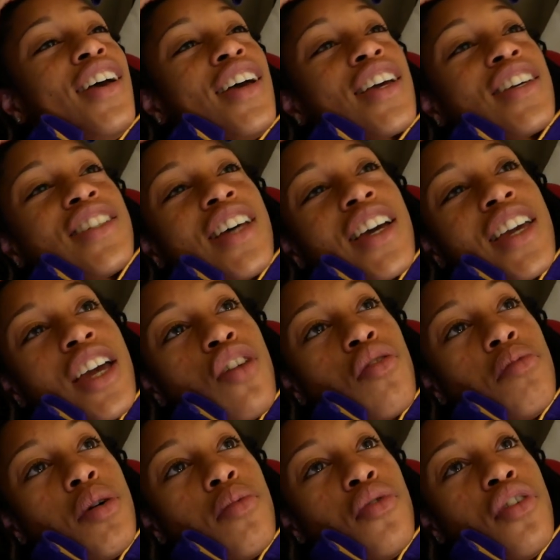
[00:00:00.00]
because I can't
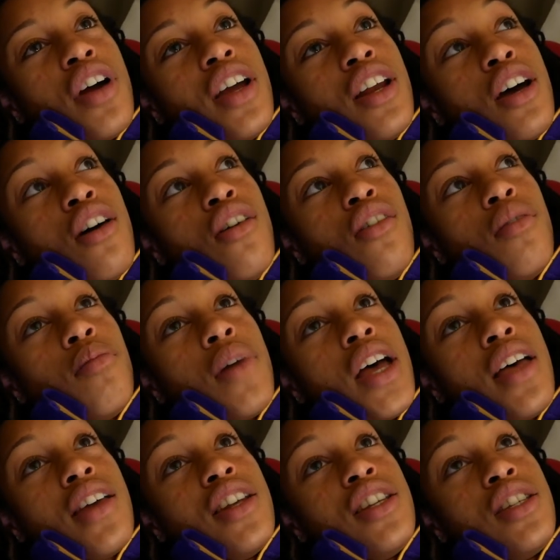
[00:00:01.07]
remember right now. My
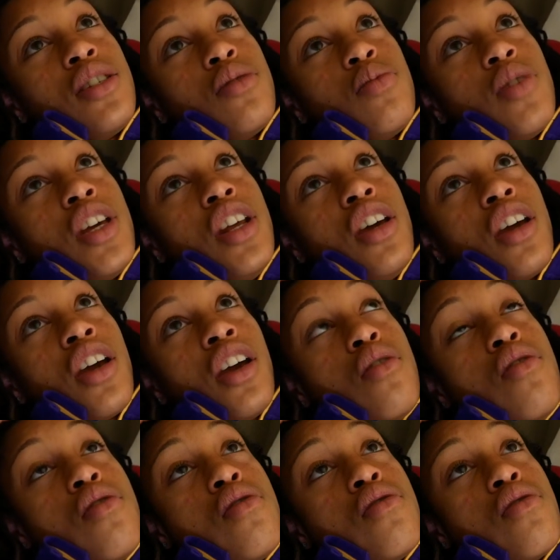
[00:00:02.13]
head is spinning.
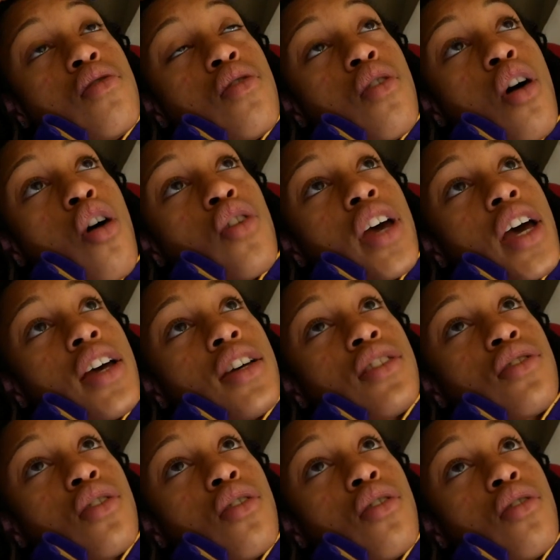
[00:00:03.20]
Ooh, okay,
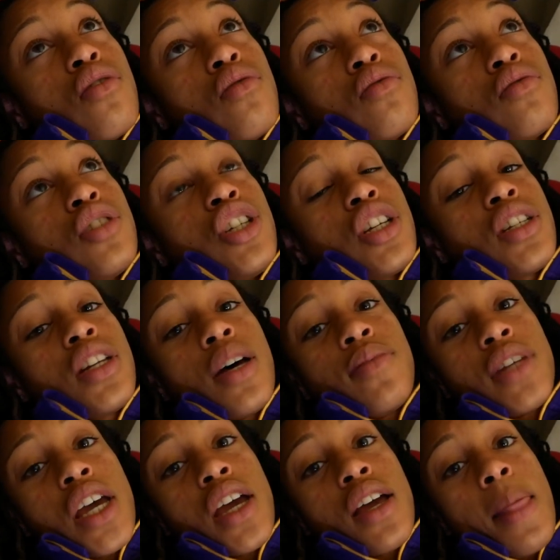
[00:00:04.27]
so just an
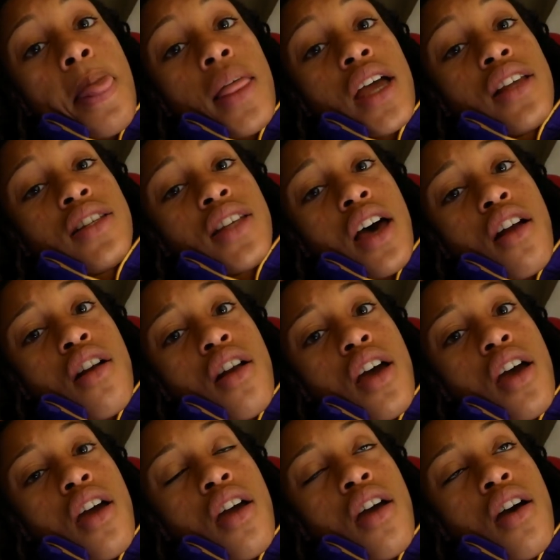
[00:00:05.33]
update. It's
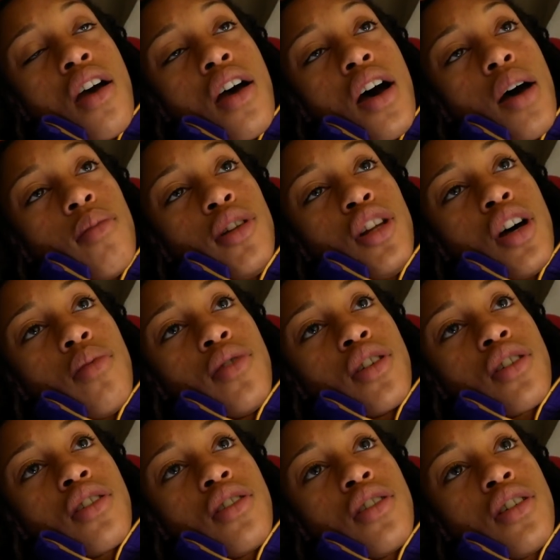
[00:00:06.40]
Saturday. I'm in Lubbock,
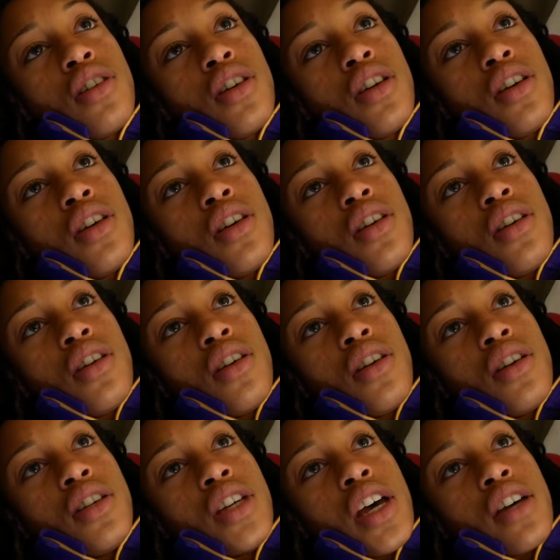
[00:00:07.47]

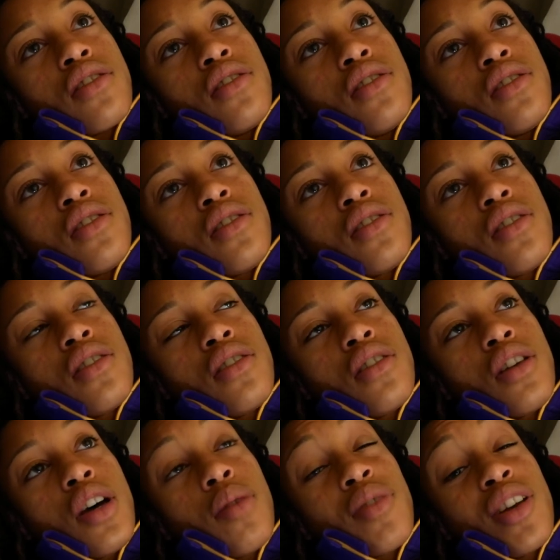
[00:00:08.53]
Texas.
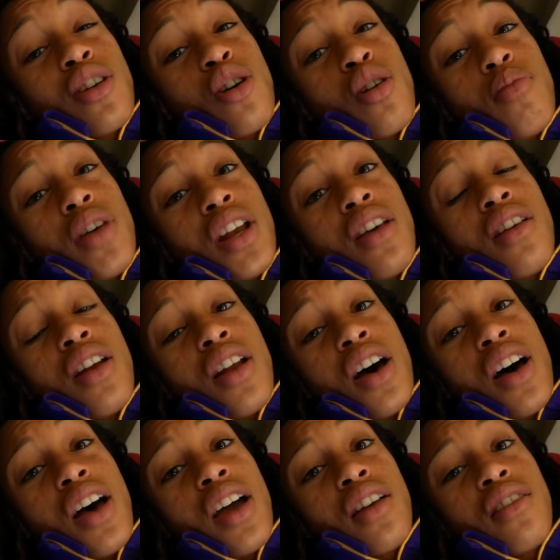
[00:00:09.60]
I'm going to go to bed at
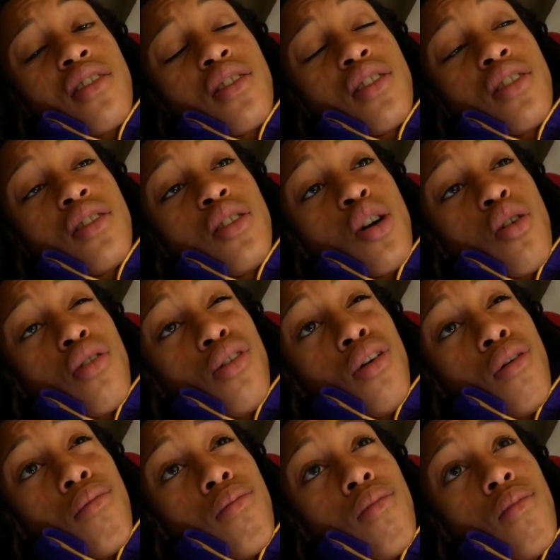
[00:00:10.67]
9. No. I'm
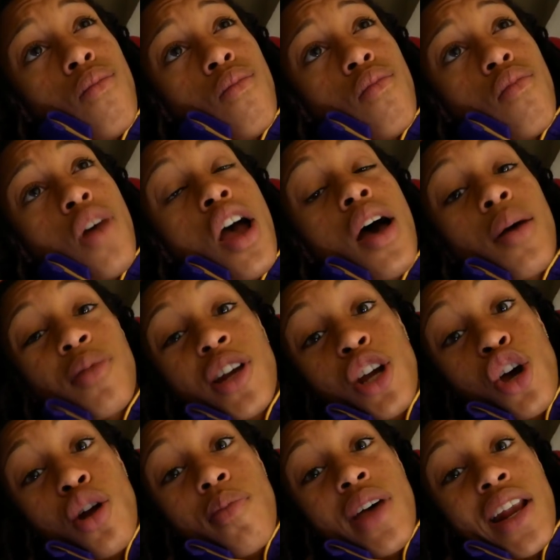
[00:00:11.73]
going to
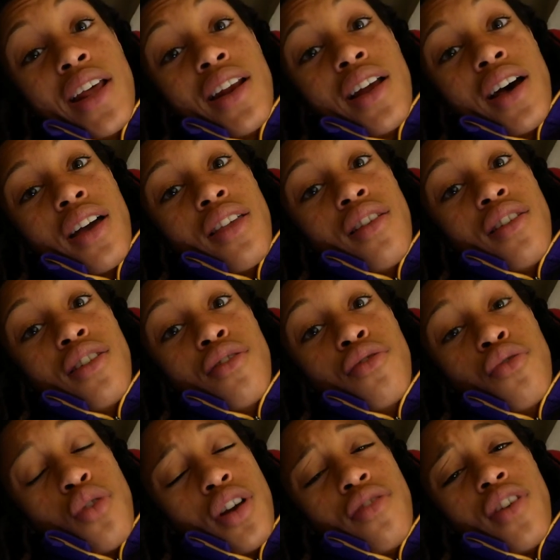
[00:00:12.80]
go to bed at
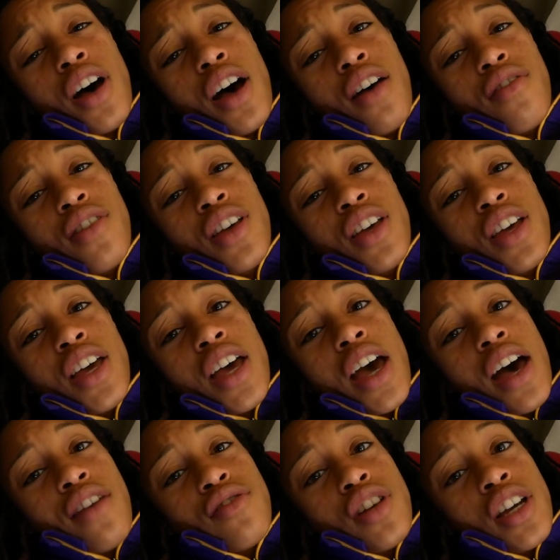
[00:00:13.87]
9:45
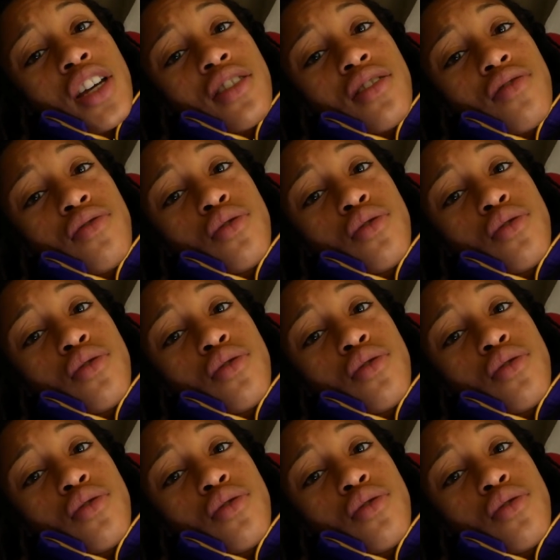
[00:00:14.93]
after I get some